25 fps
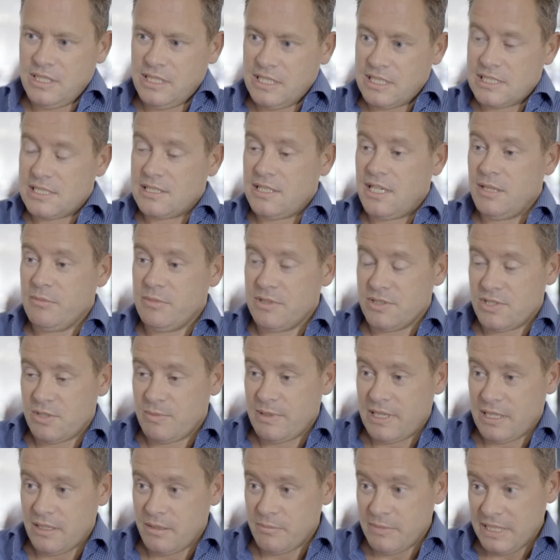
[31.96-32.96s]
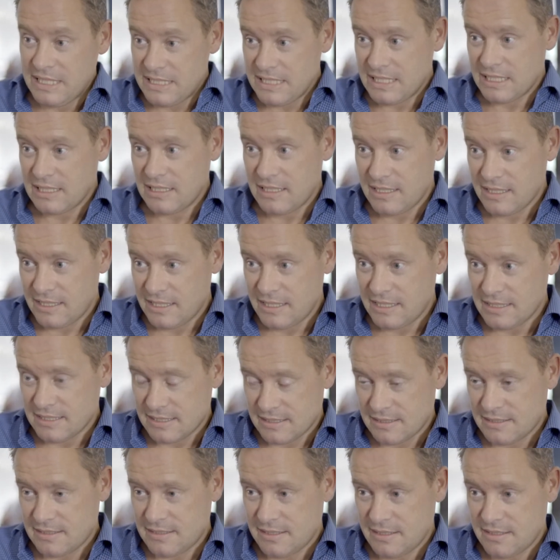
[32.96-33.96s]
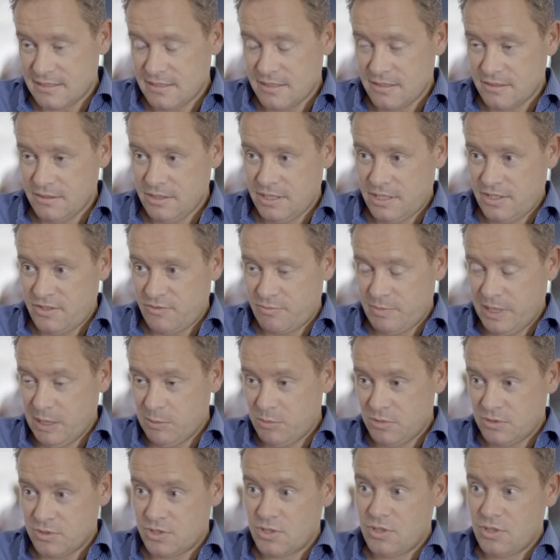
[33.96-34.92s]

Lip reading: of the excitements about a meeting like this is that you have people